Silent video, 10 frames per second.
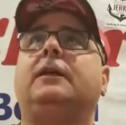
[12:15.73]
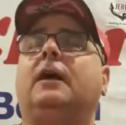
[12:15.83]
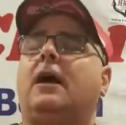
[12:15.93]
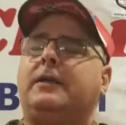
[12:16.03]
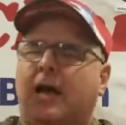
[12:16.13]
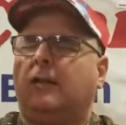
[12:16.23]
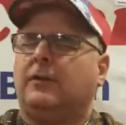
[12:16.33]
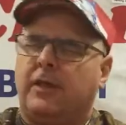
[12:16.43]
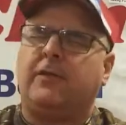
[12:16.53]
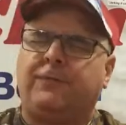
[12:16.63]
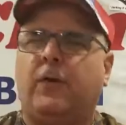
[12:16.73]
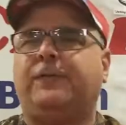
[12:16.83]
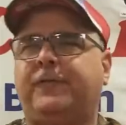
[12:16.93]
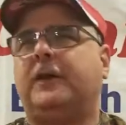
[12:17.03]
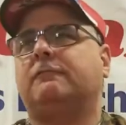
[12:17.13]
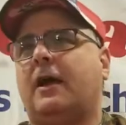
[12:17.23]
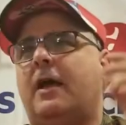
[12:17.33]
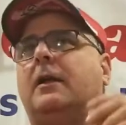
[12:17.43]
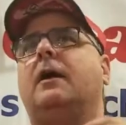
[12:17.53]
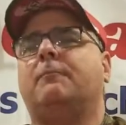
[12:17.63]
Yellow, another 4 feet.
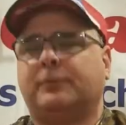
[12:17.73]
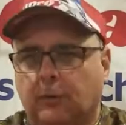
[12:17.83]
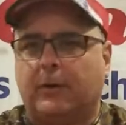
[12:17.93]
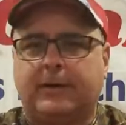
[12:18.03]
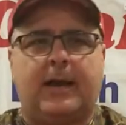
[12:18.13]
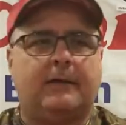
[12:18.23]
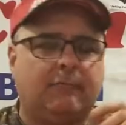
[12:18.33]
Red, blue again.